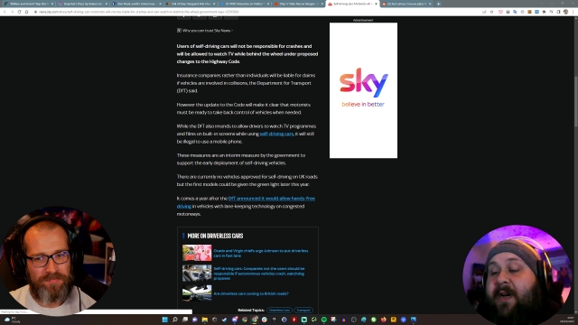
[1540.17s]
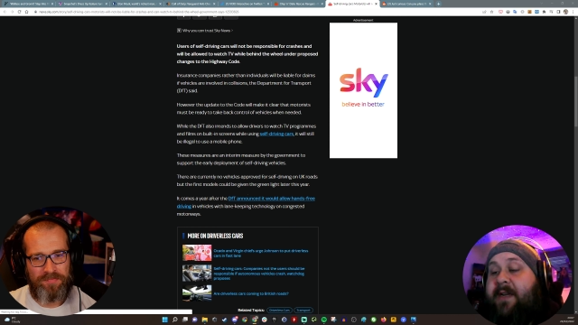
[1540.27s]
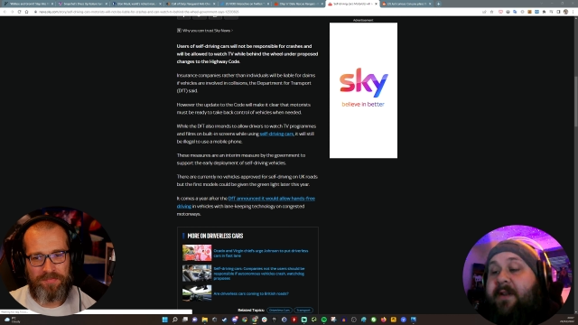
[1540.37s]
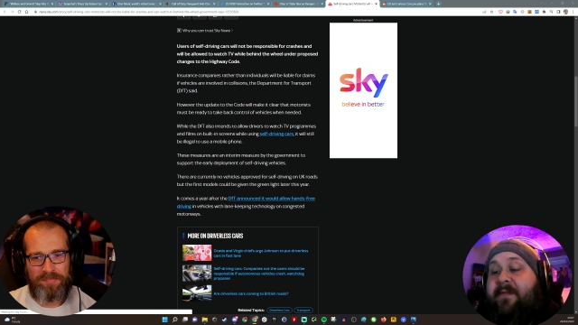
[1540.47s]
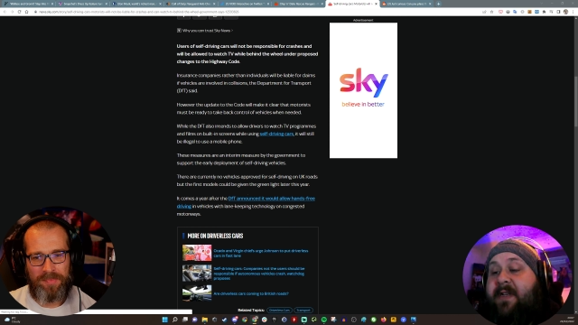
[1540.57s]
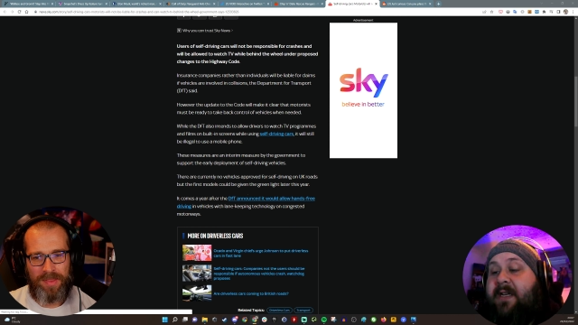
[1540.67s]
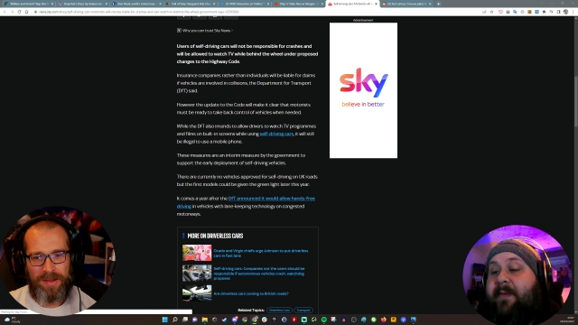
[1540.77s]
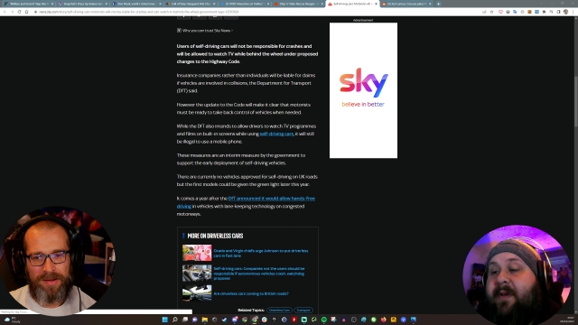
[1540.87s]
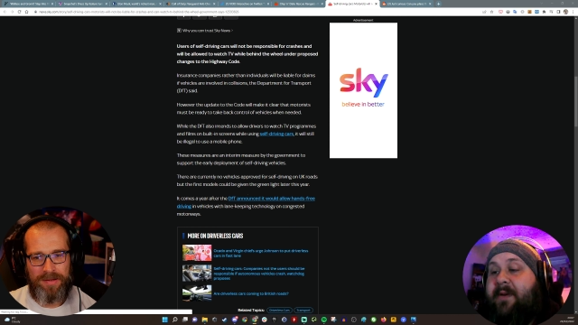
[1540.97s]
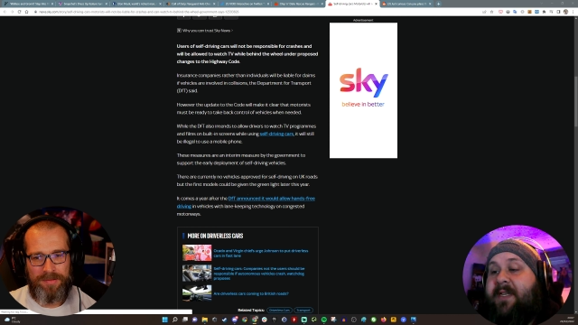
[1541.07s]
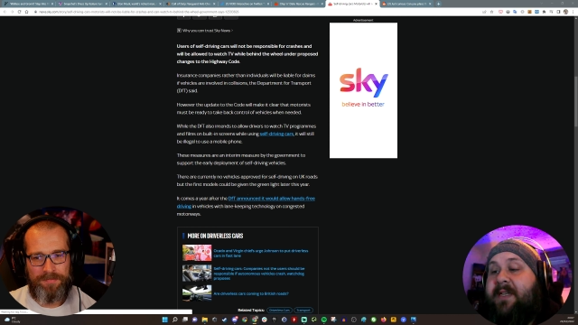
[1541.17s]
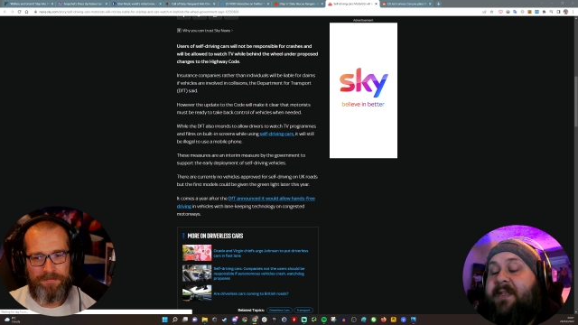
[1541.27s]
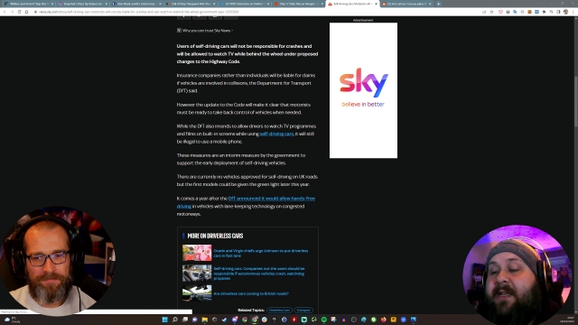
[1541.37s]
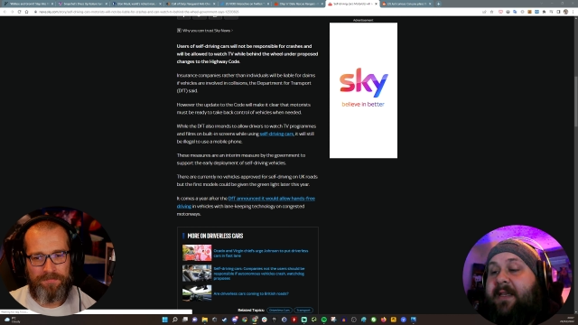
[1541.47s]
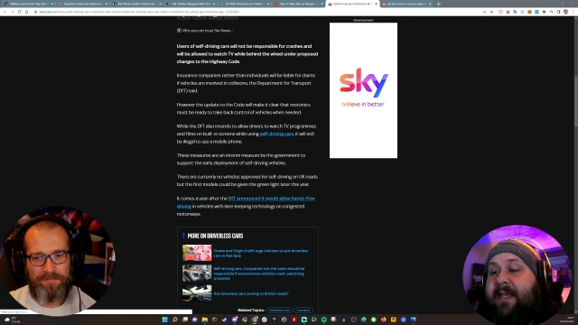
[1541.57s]
Speaker 1: I know VW are
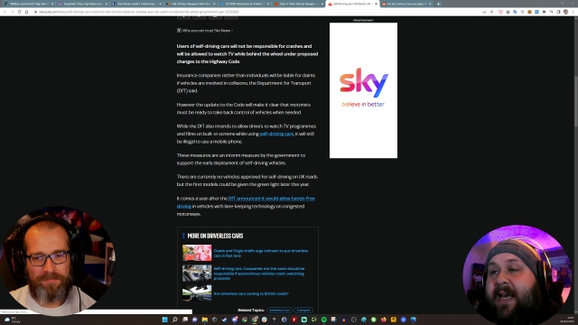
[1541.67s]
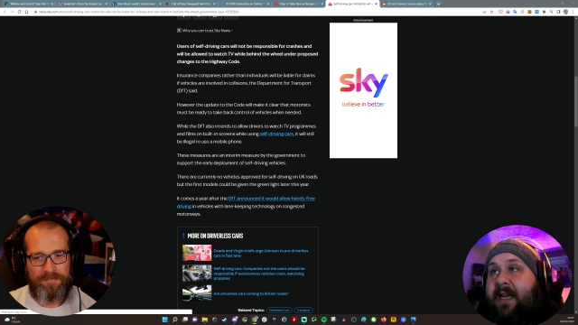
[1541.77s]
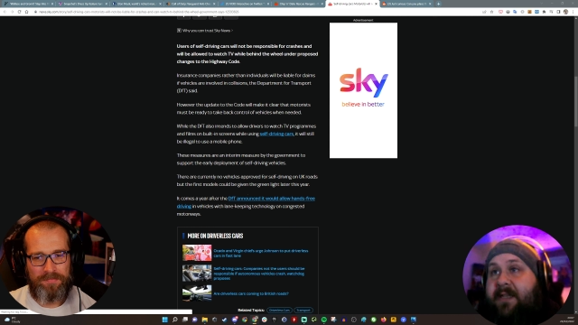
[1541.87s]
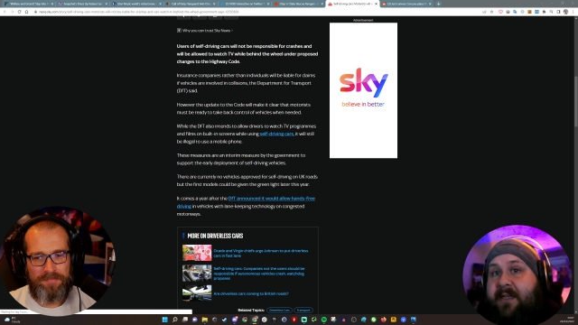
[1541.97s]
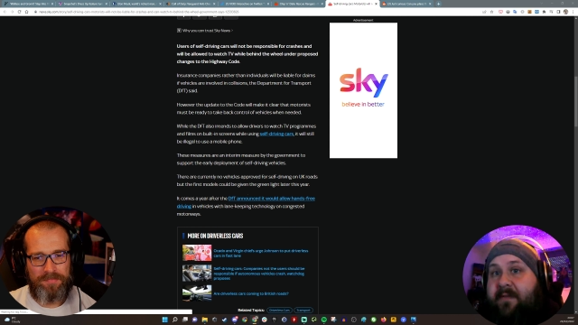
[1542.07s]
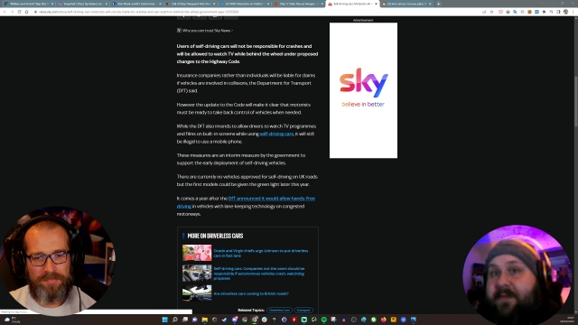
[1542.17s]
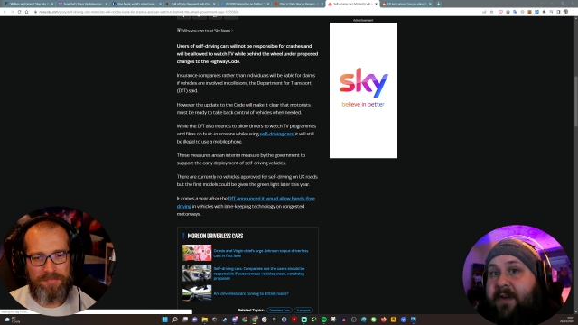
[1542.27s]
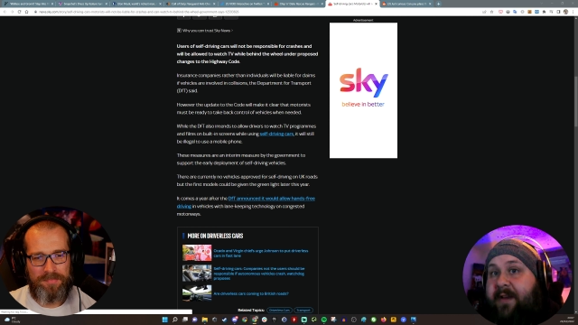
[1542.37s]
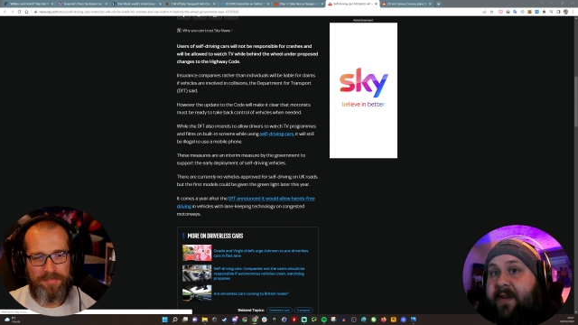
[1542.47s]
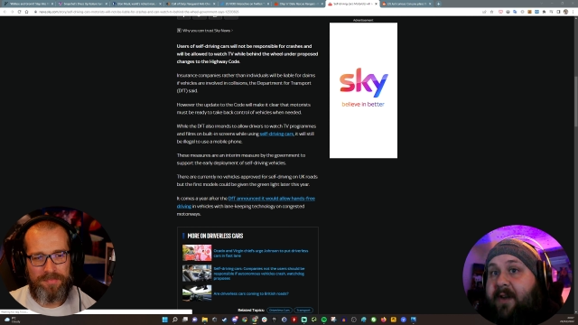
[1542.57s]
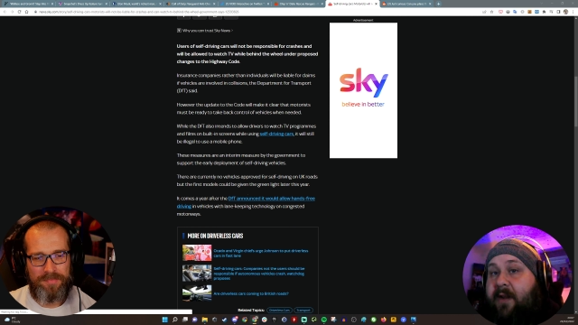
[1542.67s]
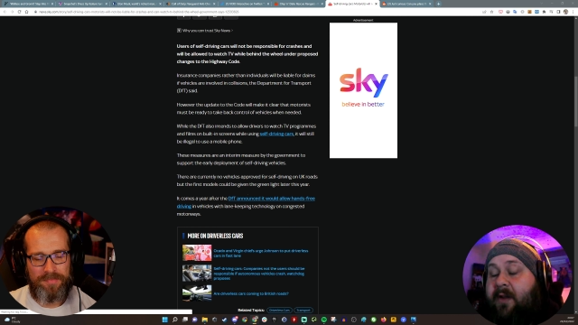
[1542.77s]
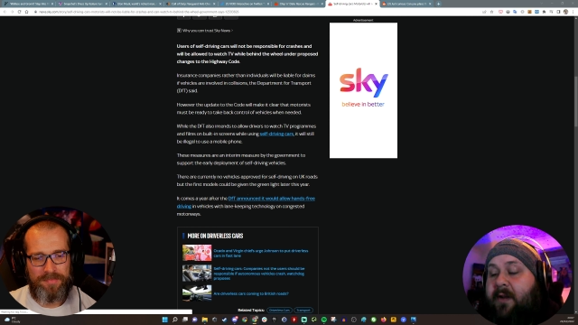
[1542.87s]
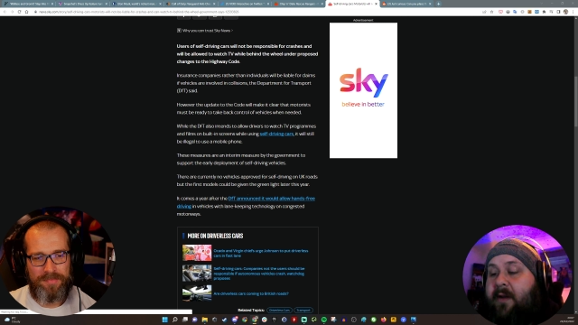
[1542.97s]
testing their self-driving,